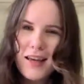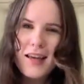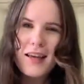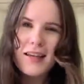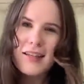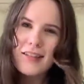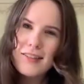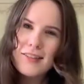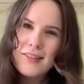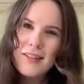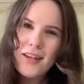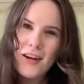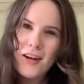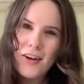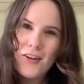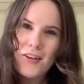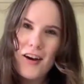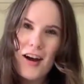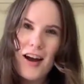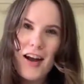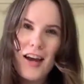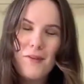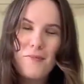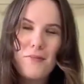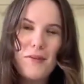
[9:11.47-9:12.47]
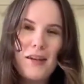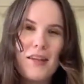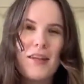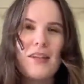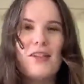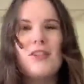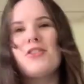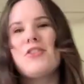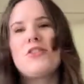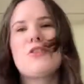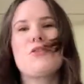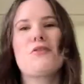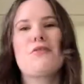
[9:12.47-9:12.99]
So I
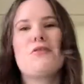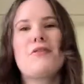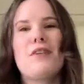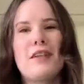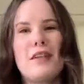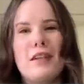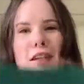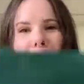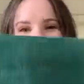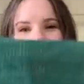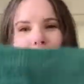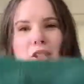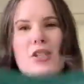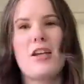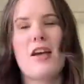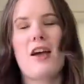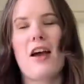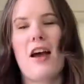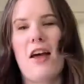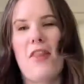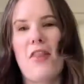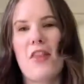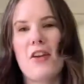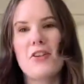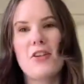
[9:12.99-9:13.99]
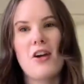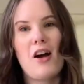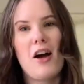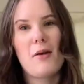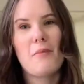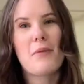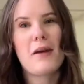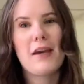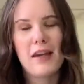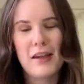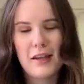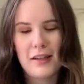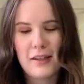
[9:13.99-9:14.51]
managed to finish uh, the top
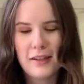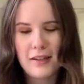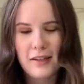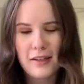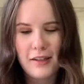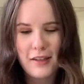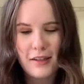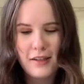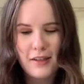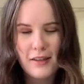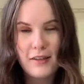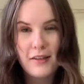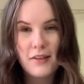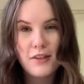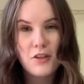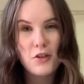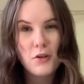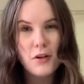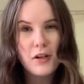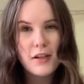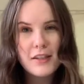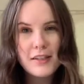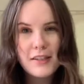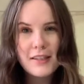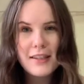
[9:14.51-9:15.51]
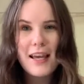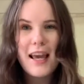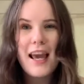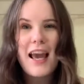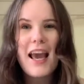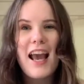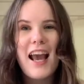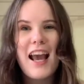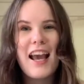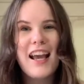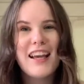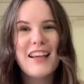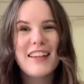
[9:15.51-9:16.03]
and the shorts
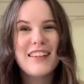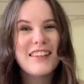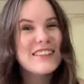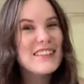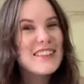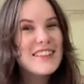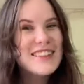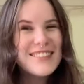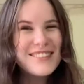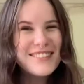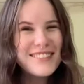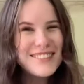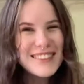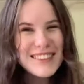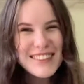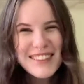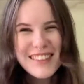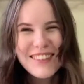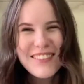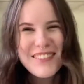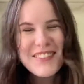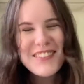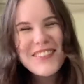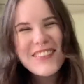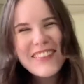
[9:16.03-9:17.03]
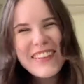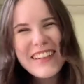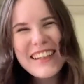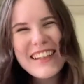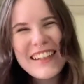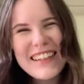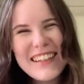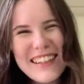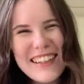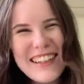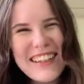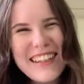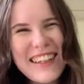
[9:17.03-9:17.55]
and they're really
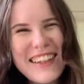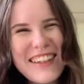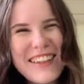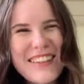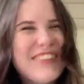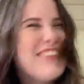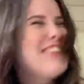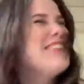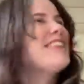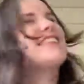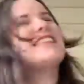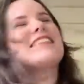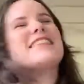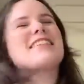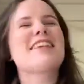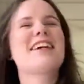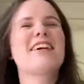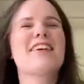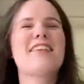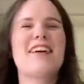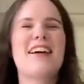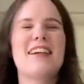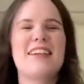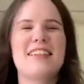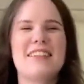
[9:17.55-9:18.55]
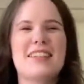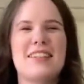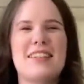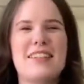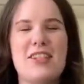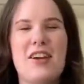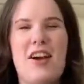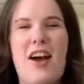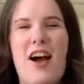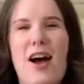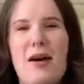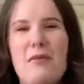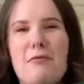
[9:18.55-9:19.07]
freaking cute. So I did the
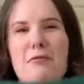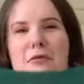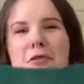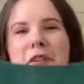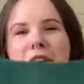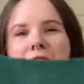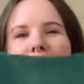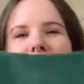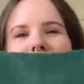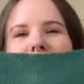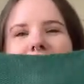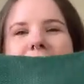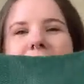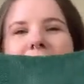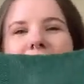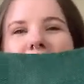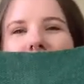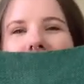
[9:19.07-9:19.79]
top first